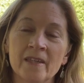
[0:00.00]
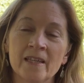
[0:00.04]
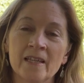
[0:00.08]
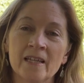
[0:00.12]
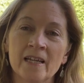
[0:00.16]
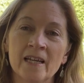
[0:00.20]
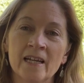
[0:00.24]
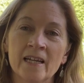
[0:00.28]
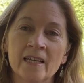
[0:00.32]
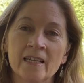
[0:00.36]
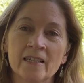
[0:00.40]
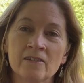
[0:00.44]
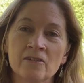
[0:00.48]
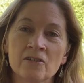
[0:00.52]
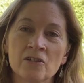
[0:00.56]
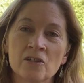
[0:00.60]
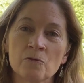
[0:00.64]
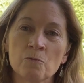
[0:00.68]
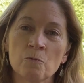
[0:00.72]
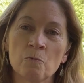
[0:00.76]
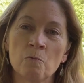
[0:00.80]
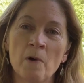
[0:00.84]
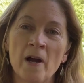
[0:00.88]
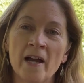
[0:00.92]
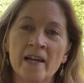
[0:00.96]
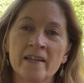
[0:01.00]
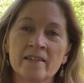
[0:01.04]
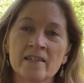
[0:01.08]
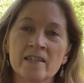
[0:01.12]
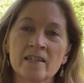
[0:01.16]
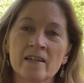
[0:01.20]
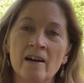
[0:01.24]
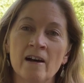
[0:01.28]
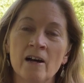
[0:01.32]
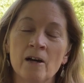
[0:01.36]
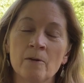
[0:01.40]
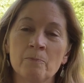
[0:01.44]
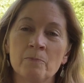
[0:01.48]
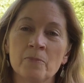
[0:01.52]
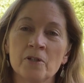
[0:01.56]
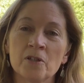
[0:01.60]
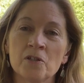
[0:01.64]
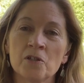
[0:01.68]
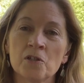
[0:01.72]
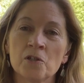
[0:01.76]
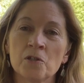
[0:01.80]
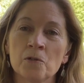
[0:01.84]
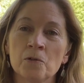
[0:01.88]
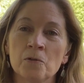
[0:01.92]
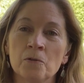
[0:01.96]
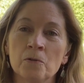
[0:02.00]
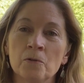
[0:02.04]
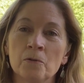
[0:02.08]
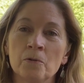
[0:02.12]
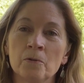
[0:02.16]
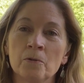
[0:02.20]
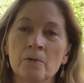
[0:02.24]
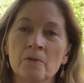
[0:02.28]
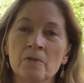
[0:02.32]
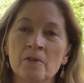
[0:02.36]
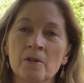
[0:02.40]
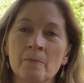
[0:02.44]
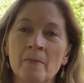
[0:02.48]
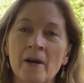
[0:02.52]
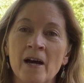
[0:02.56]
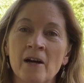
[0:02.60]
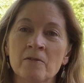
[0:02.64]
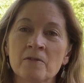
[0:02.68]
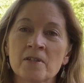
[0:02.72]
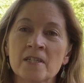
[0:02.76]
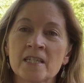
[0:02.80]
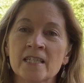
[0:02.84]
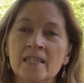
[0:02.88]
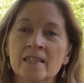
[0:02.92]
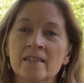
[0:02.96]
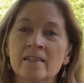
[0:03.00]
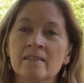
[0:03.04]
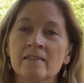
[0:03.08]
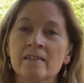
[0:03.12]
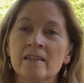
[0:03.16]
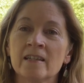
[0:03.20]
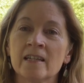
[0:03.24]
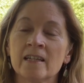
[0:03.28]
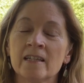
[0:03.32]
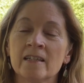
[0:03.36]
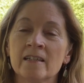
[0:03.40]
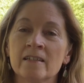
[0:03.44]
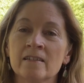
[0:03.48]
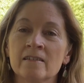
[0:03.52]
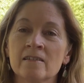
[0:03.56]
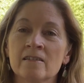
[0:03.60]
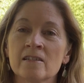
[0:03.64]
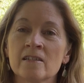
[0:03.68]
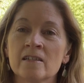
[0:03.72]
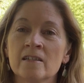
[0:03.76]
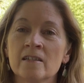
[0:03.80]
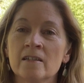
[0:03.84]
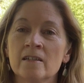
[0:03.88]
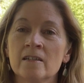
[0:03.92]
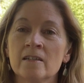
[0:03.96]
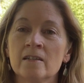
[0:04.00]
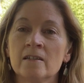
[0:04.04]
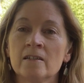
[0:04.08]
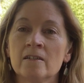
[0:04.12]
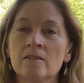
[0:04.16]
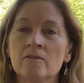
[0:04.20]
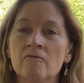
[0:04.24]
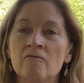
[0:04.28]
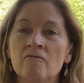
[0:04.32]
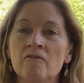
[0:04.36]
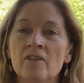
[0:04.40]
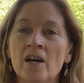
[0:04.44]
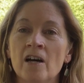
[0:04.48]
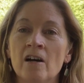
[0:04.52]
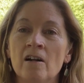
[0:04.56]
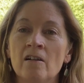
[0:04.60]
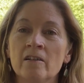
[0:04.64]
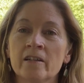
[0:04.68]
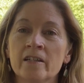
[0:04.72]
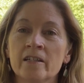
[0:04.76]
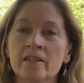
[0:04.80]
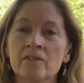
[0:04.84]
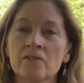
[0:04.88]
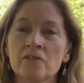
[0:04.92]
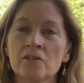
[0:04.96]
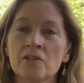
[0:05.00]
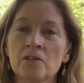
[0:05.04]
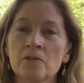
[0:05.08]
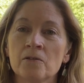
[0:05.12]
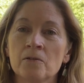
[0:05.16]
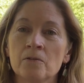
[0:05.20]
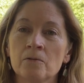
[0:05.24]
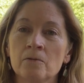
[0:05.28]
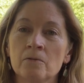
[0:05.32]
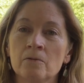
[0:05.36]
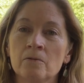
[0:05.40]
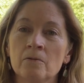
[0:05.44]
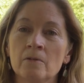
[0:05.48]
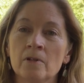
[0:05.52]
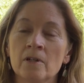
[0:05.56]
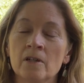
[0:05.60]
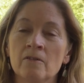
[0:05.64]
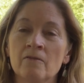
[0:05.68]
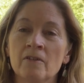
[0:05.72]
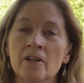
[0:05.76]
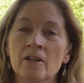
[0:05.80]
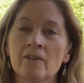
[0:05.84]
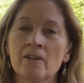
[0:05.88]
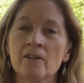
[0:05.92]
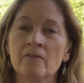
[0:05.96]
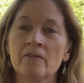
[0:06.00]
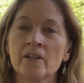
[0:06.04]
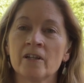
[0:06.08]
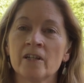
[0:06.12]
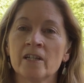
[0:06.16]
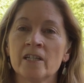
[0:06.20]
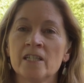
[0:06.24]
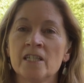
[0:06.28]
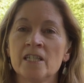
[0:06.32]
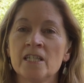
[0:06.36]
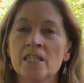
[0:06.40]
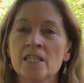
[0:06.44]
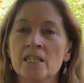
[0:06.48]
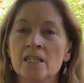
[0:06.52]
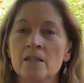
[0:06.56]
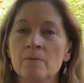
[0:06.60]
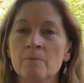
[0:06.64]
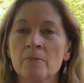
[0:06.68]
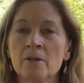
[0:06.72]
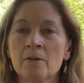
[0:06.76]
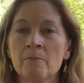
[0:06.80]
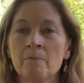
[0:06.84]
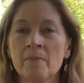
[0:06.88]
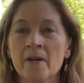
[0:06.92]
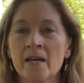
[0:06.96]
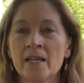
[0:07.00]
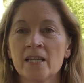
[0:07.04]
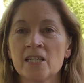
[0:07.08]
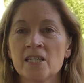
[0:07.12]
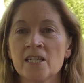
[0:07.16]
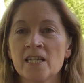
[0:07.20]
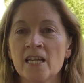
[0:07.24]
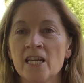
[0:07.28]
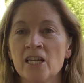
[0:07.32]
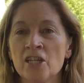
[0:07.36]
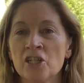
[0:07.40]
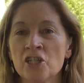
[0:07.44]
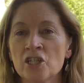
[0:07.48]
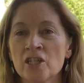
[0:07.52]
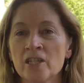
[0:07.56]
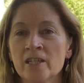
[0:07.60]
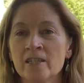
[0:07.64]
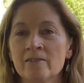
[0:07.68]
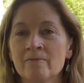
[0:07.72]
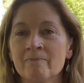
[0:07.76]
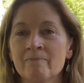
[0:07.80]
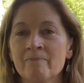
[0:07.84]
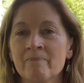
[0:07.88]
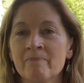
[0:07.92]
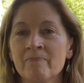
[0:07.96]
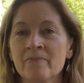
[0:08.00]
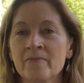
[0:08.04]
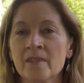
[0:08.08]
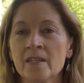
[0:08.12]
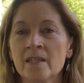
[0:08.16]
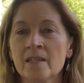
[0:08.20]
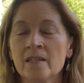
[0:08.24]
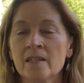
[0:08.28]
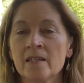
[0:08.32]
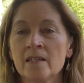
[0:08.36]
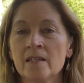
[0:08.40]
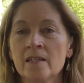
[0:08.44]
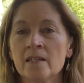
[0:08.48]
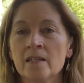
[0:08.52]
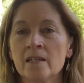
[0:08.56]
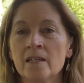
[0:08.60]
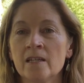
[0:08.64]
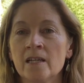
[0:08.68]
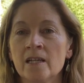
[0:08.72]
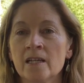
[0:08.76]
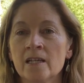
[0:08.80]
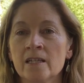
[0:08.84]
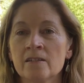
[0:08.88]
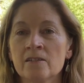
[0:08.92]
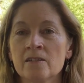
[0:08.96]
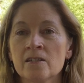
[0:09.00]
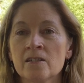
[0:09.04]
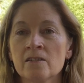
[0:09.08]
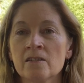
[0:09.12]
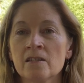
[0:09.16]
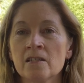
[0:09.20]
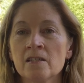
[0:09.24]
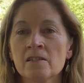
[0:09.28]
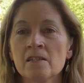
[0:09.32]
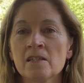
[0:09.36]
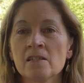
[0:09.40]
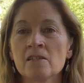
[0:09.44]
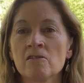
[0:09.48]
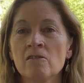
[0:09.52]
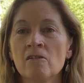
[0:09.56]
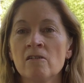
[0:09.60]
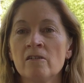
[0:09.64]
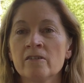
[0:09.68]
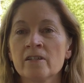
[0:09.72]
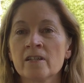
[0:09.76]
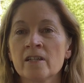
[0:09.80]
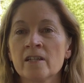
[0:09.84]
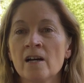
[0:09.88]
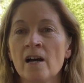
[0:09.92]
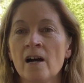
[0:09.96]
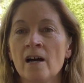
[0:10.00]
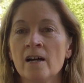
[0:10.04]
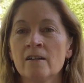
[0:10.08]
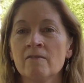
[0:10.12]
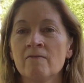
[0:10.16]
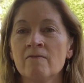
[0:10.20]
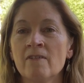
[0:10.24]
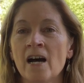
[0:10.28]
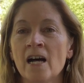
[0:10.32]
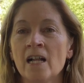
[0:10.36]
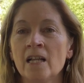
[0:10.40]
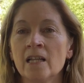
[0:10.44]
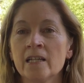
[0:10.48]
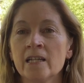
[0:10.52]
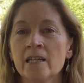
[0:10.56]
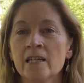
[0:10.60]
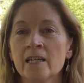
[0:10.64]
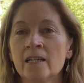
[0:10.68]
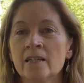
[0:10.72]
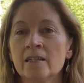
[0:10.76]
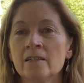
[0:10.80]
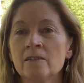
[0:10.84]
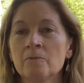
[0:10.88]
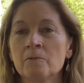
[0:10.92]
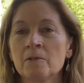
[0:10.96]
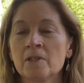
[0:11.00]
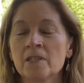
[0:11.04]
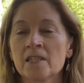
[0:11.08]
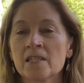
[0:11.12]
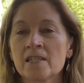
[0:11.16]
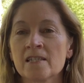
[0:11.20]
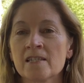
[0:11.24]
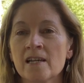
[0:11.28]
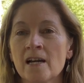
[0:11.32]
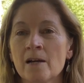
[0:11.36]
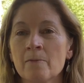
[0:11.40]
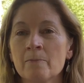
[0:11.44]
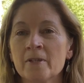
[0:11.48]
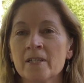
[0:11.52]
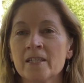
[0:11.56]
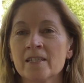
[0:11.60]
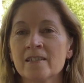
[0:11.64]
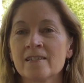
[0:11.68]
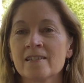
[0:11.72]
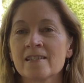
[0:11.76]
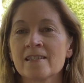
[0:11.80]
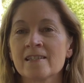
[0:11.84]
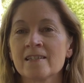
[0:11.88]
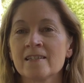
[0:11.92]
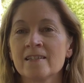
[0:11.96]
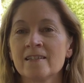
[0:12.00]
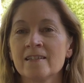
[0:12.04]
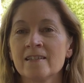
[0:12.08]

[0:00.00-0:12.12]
and went up to the mountain and fell into a very, very deep meditation. And this is called Kaivalya when this happens.